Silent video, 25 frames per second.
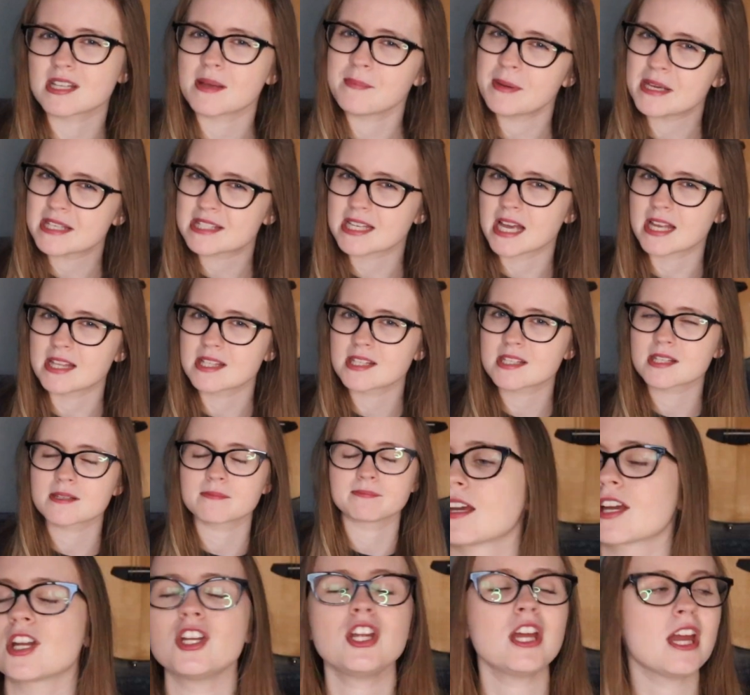Does that make
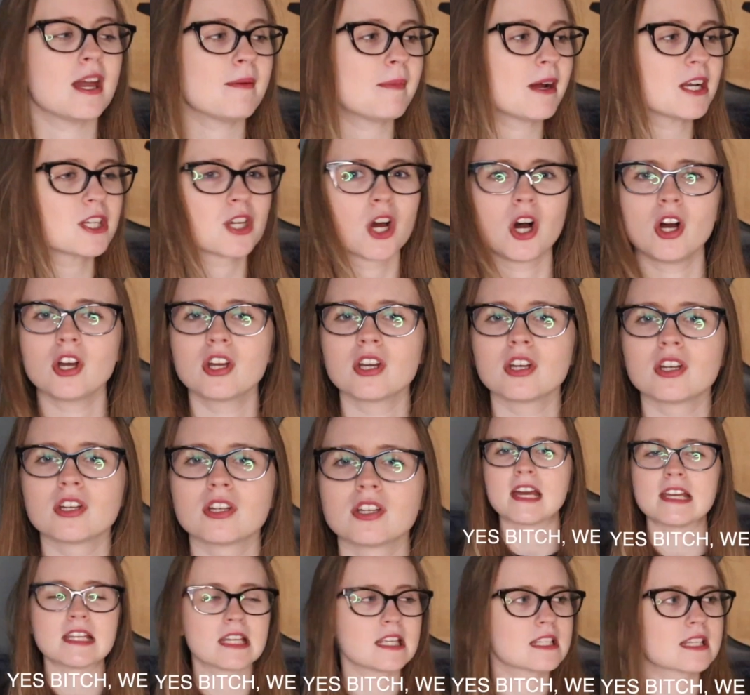sense? Can you hear my dog?
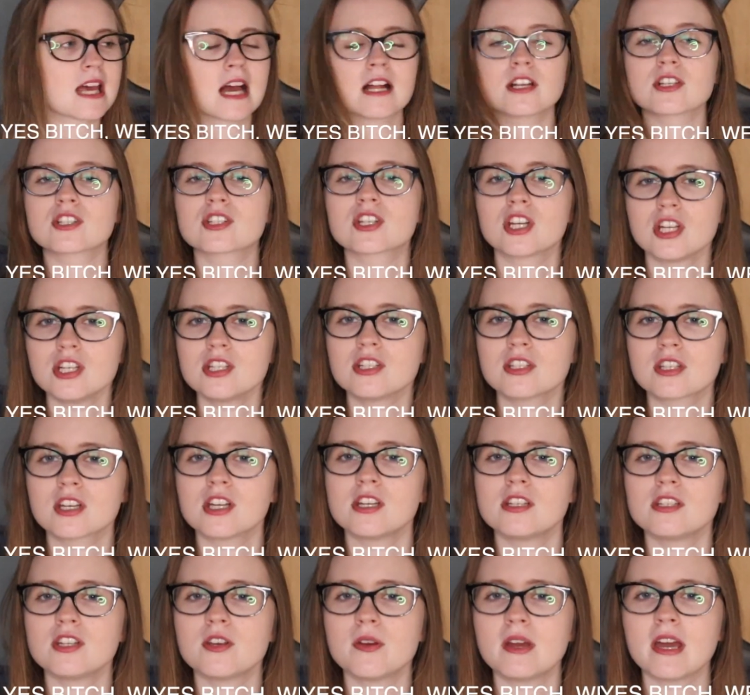Is that,
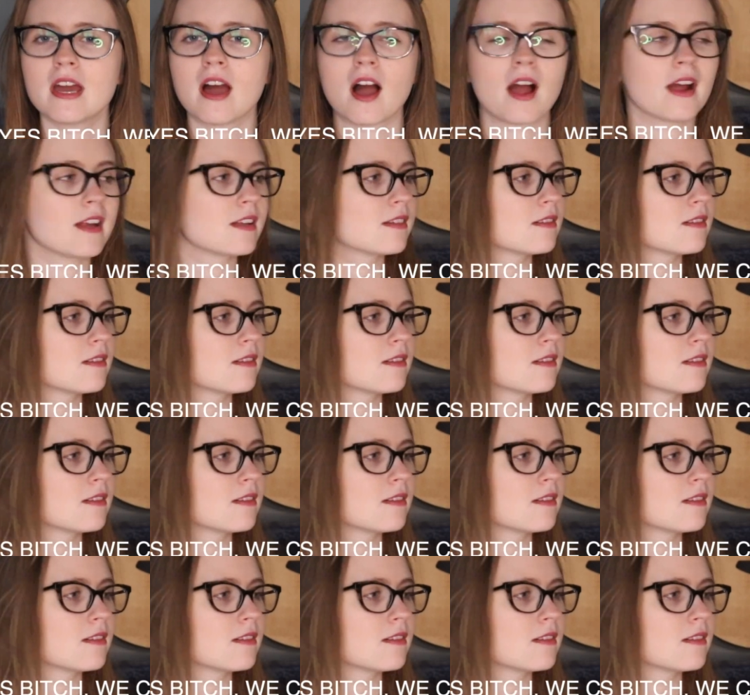can you,